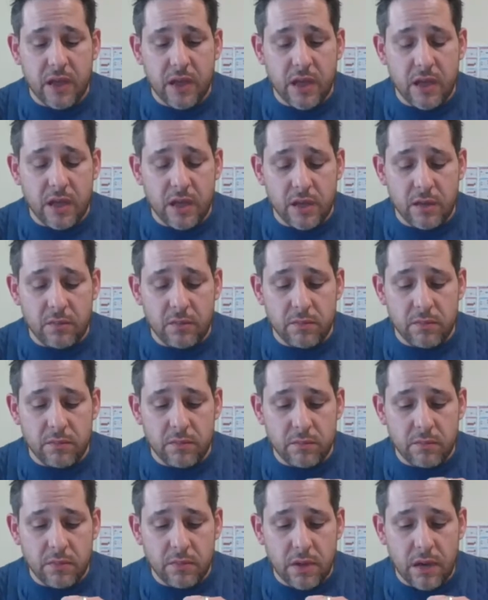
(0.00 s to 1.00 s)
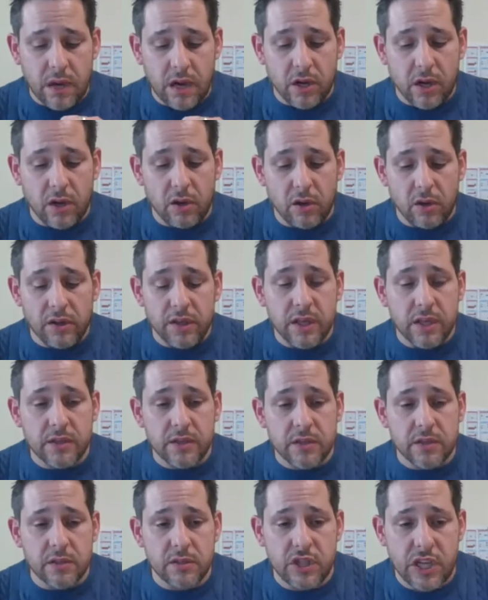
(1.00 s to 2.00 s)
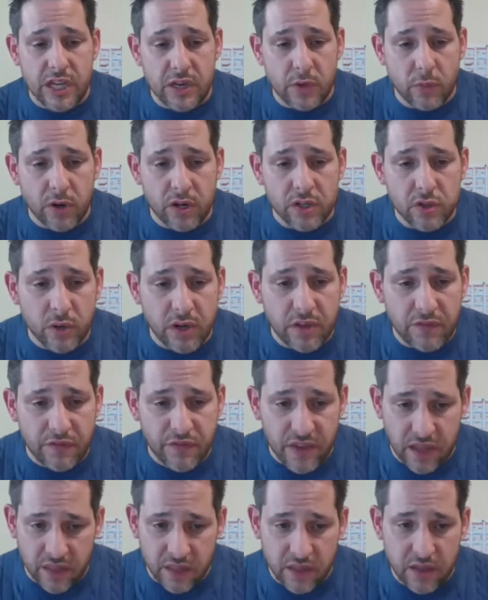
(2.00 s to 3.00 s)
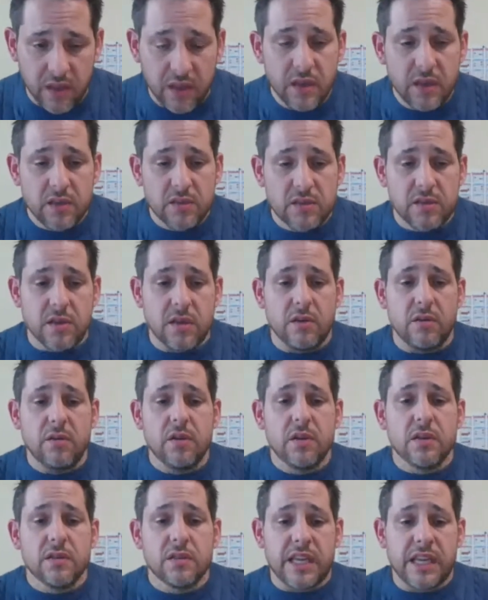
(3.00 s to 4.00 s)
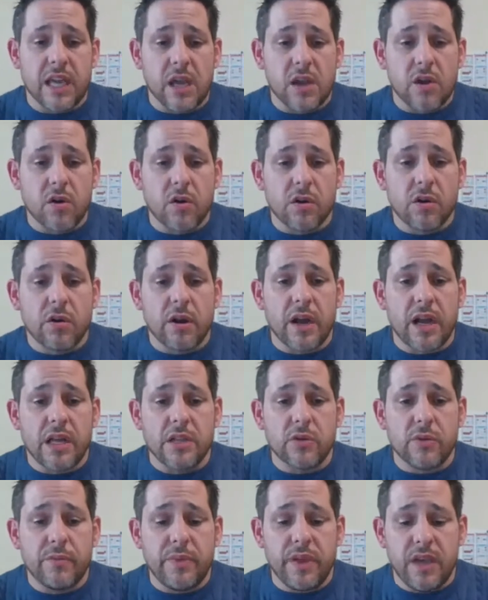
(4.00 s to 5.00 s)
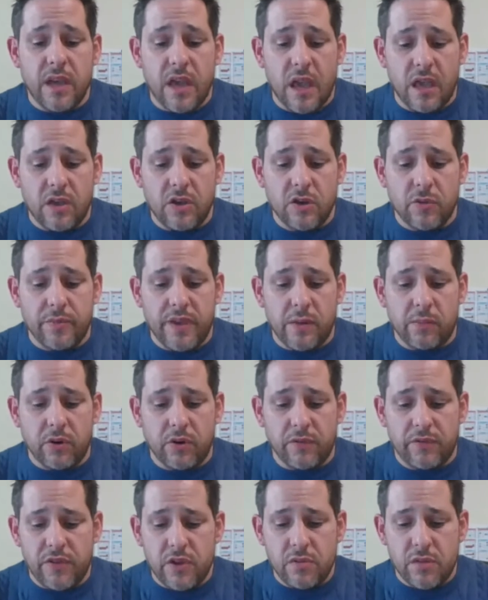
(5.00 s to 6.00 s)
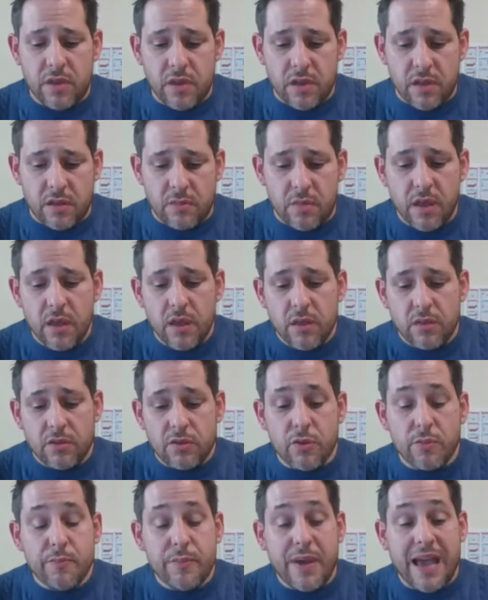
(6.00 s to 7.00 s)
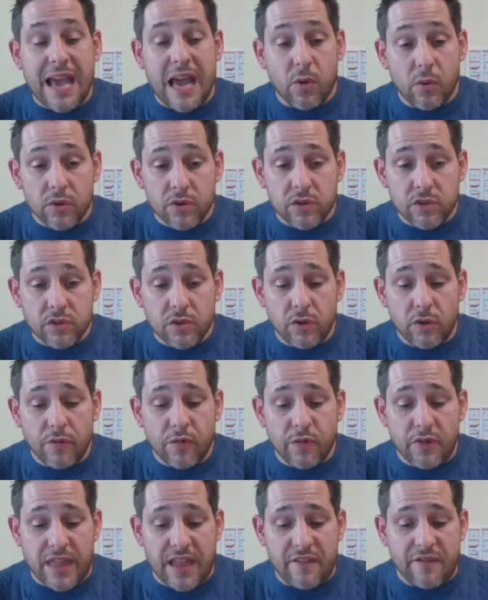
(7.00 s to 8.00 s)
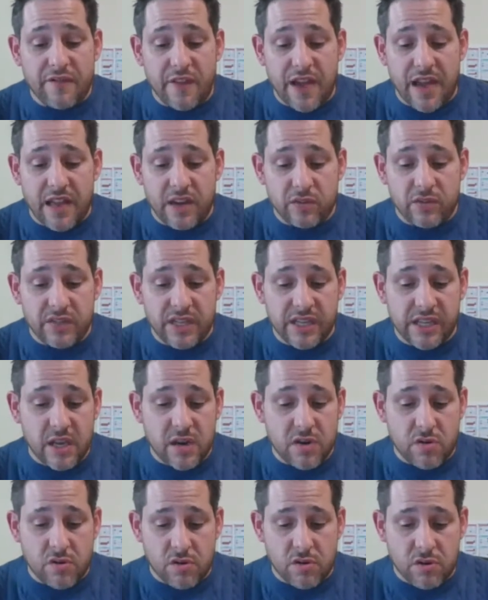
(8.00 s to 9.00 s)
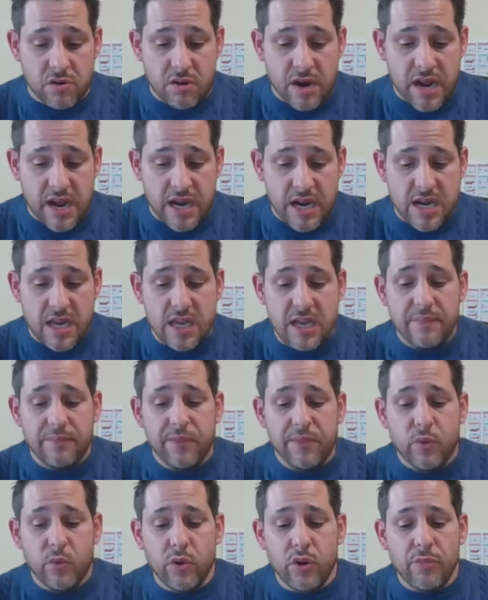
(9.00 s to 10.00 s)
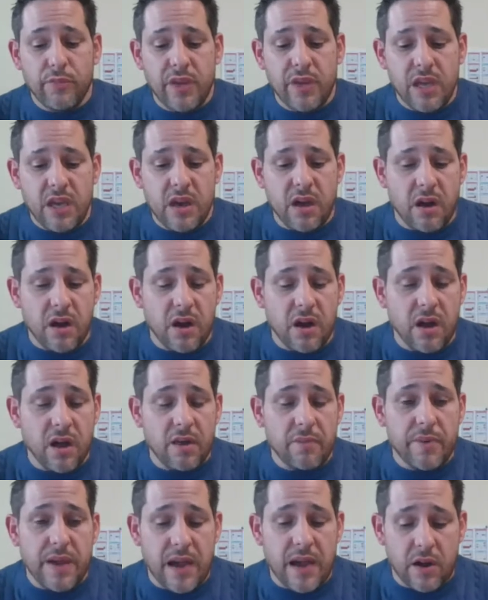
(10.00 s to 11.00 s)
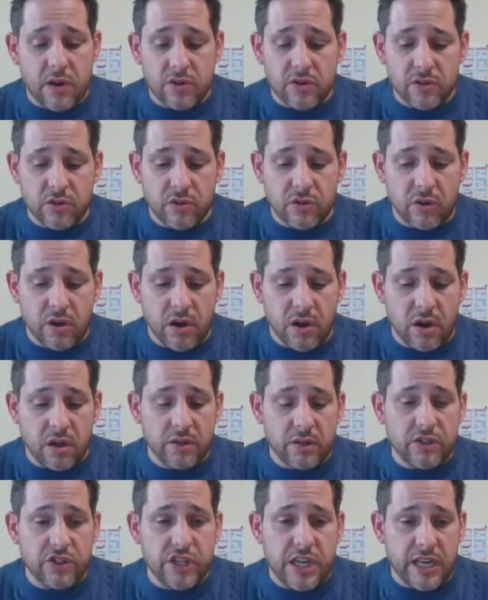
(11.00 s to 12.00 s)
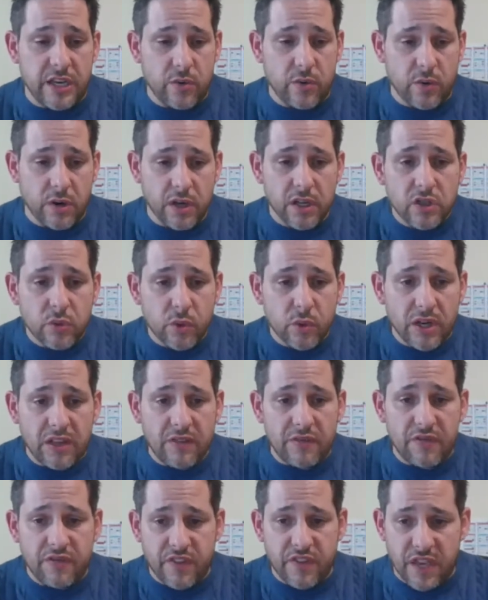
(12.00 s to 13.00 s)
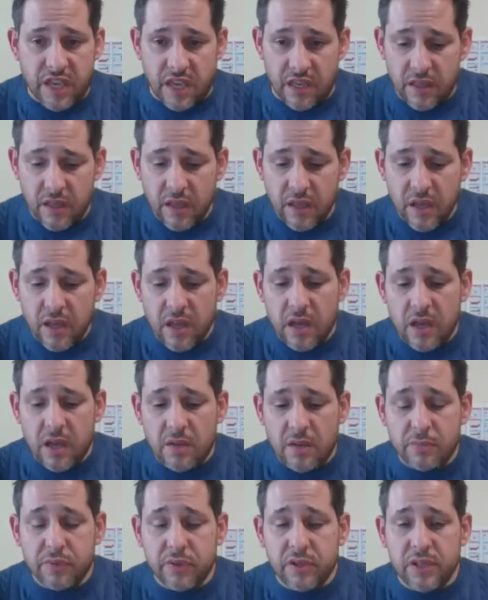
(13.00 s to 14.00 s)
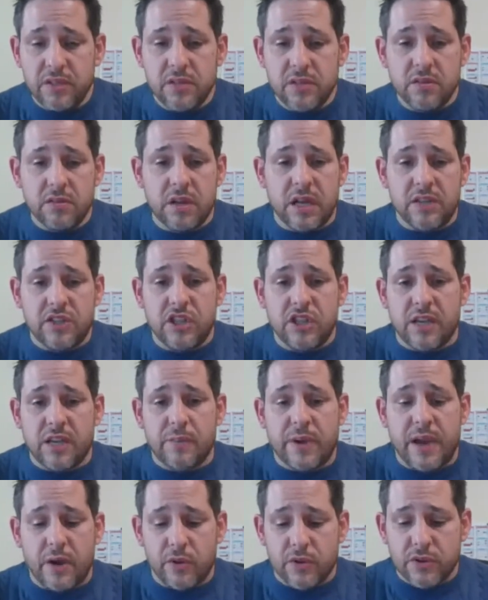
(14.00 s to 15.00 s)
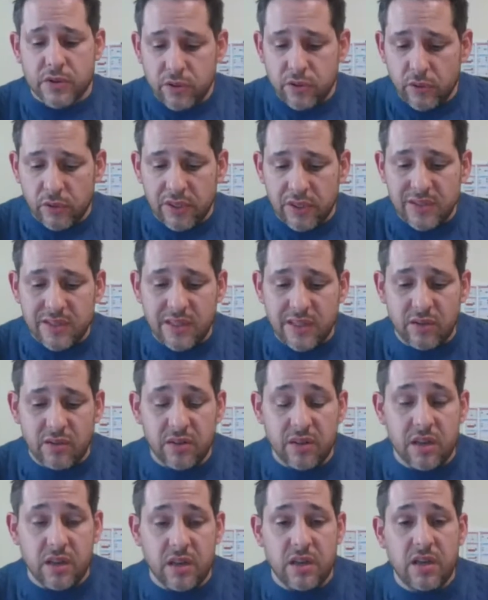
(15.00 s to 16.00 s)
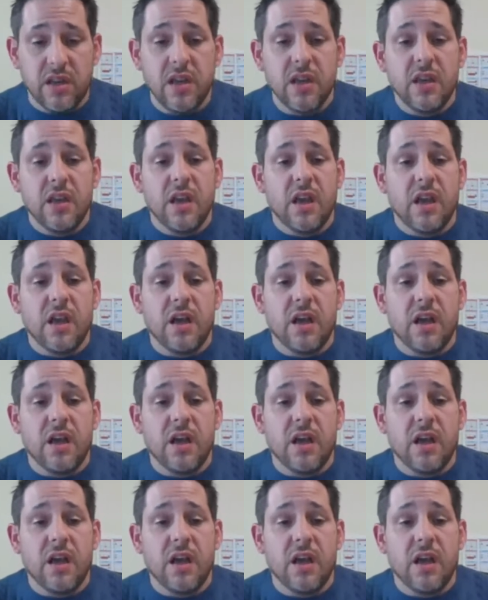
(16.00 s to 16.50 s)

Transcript: Our goal is January 25th. So second quarter grades will be, you'll be able to view them through PowerSchool for that final second quarter grade. Will be on PowerSchool on January 25th. Please do not check PowerSchool until then.